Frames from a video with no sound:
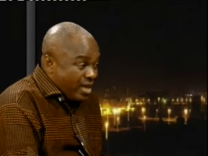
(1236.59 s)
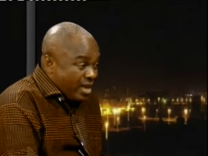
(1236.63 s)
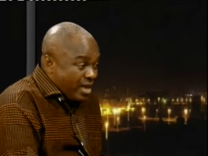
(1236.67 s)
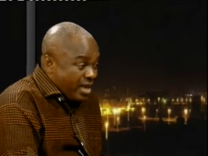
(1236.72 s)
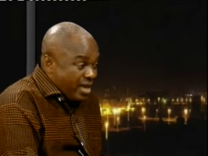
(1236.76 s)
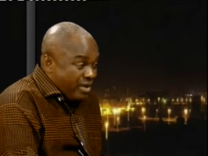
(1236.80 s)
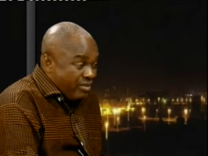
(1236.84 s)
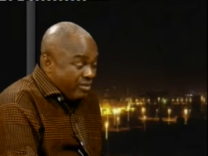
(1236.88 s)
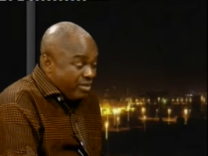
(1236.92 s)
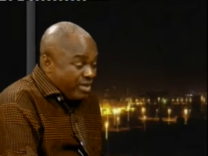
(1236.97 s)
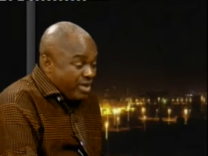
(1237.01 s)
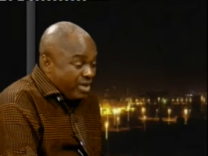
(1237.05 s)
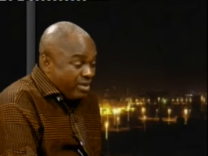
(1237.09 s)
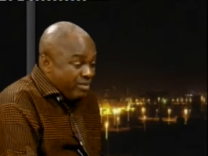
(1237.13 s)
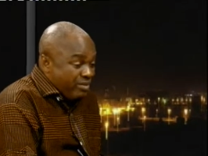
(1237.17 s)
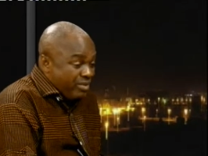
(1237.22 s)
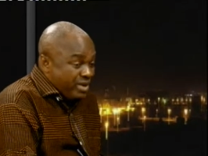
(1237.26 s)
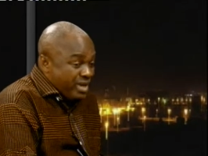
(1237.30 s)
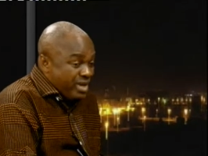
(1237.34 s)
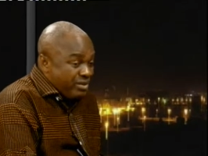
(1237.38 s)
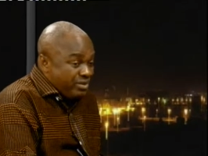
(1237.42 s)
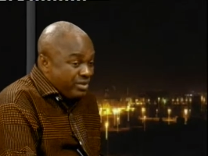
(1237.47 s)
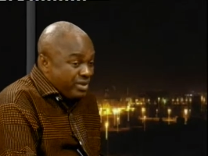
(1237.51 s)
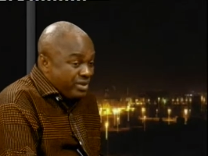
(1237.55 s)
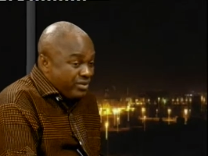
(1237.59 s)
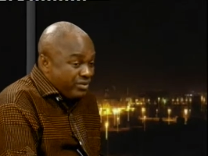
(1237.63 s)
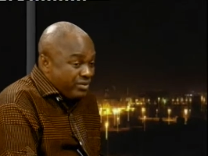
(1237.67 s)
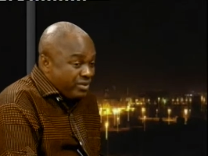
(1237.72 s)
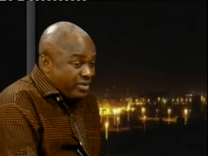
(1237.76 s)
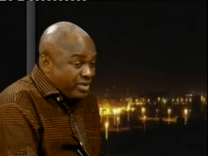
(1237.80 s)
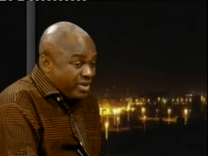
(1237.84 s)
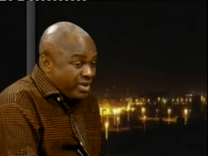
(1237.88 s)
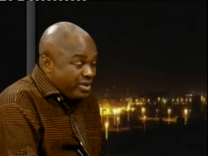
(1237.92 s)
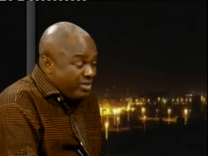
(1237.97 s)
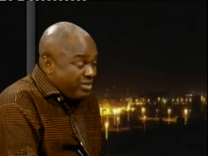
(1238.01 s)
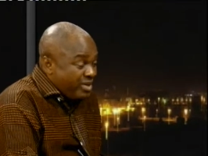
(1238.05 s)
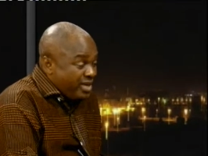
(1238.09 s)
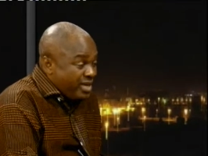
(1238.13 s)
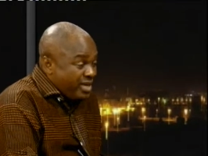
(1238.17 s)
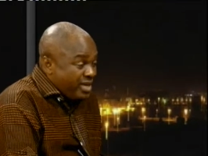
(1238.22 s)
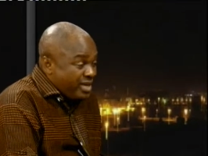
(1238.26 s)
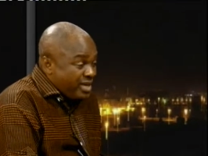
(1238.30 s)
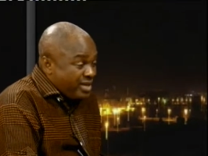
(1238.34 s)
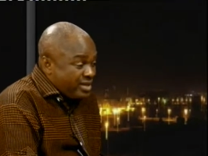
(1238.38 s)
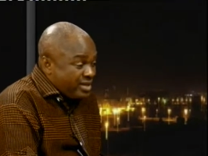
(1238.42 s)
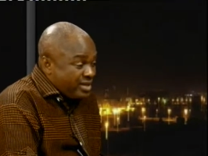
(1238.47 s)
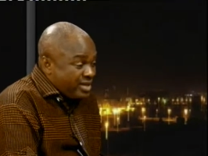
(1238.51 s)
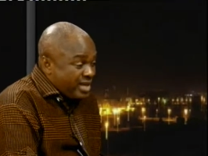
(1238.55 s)
I have been in Parliament for how many
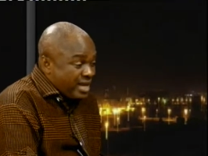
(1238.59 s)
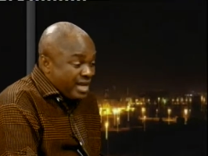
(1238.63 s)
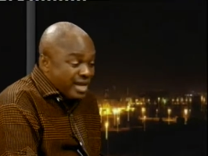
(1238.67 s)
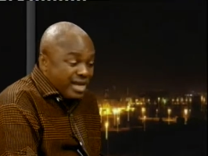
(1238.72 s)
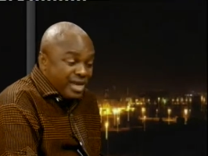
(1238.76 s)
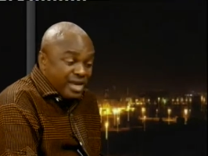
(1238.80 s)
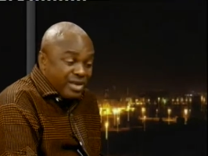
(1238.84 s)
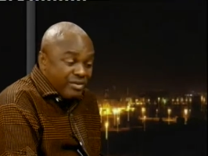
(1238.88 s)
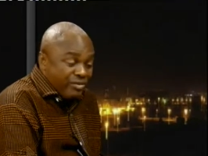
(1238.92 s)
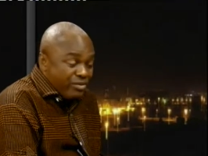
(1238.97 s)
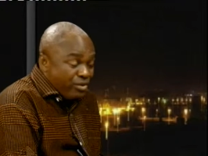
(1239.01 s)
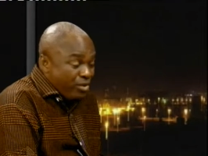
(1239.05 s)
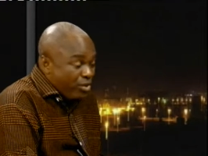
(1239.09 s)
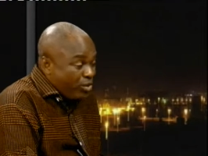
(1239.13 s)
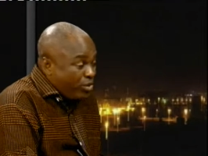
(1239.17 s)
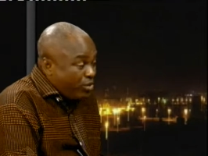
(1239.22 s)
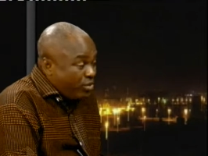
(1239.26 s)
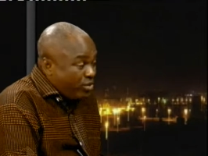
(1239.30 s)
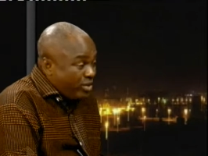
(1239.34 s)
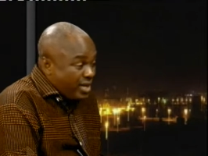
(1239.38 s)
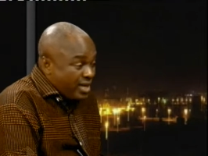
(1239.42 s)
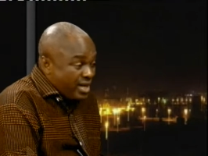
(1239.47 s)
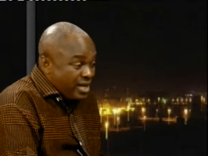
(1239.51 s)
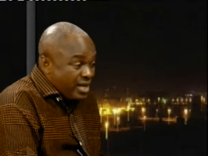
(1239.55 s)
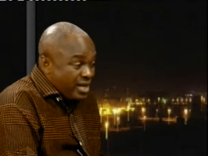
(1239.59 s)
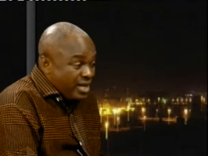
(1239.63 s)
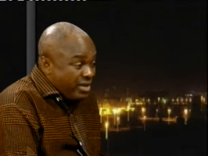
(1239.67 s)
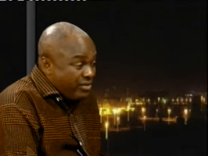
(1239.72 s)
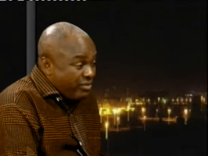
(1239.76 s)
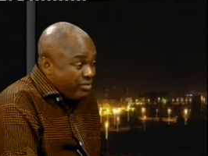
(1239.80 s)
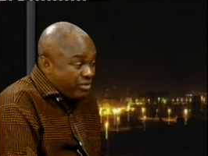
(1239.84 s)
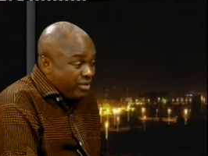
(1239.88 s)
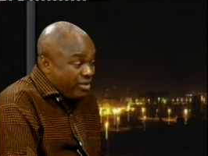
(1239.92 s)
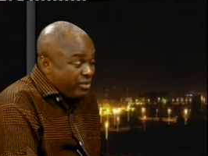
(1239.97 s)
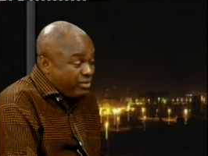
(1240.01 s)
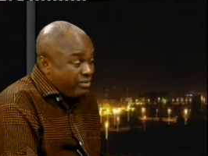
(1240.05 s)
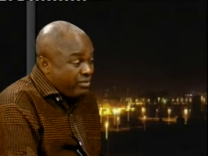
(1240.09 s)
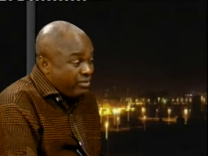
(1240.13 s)
years now? I never knew that level of